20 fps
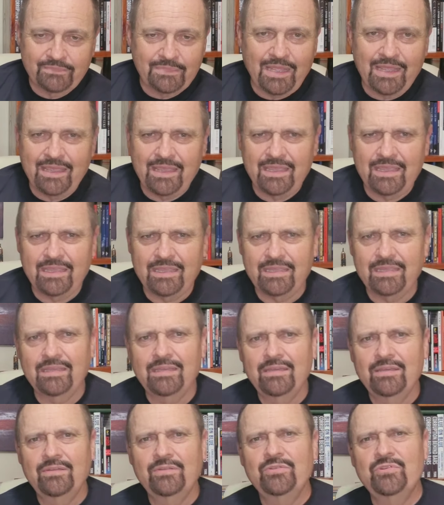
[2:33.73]
Hey,
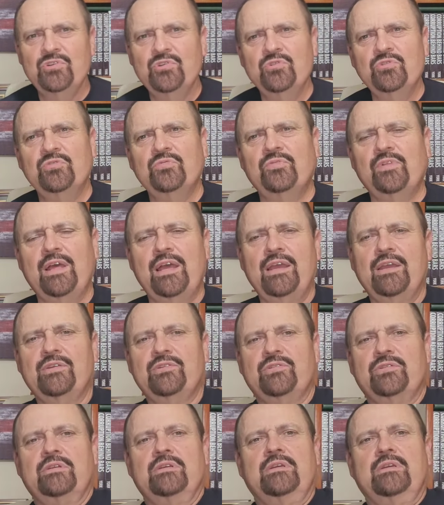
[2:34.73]

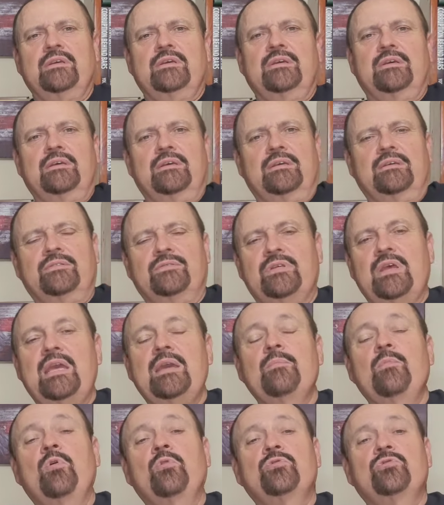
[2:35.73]
newsflash.
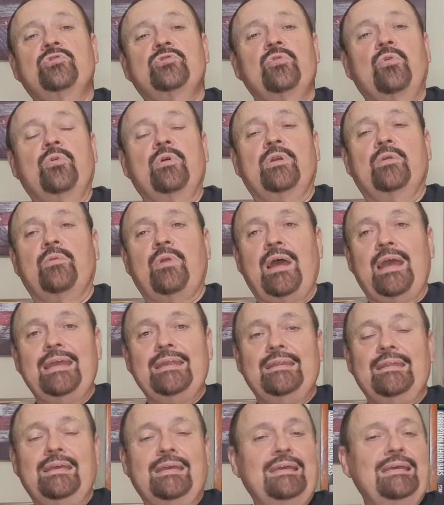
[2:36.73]
Same old story,
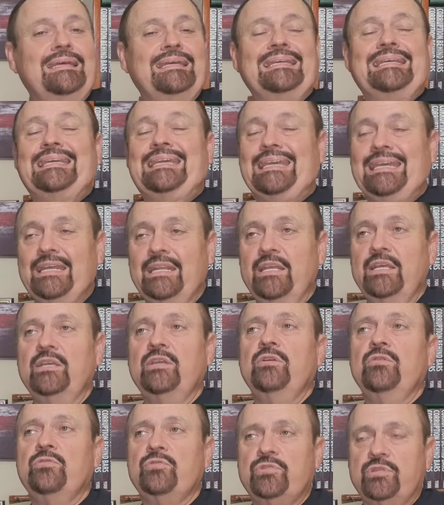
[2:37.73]
right?
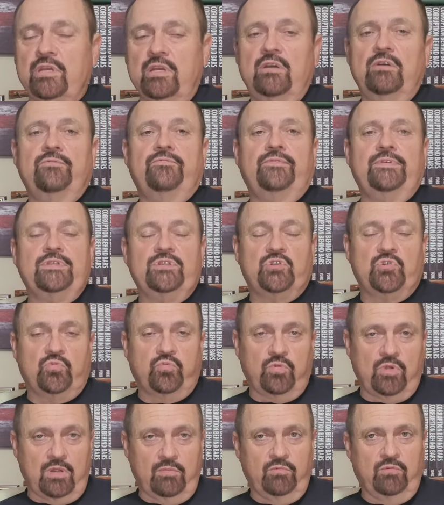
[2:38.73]
Getting yourself in
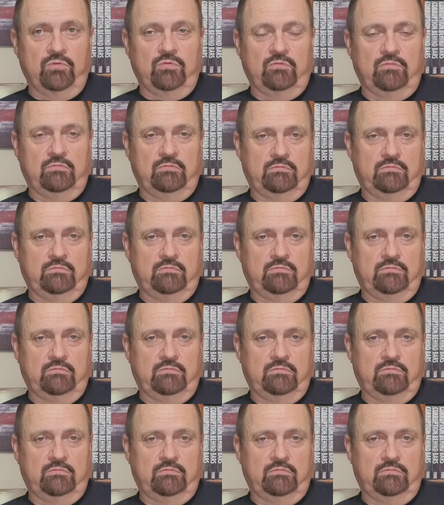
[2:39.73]
trouble